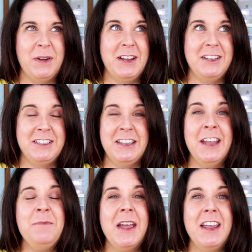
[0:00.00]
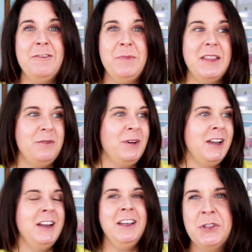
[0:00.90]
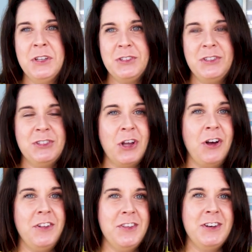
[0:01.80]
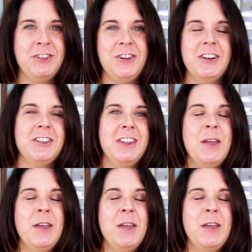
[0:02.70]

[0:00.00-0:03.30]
because they may even be the one that saw the destruction.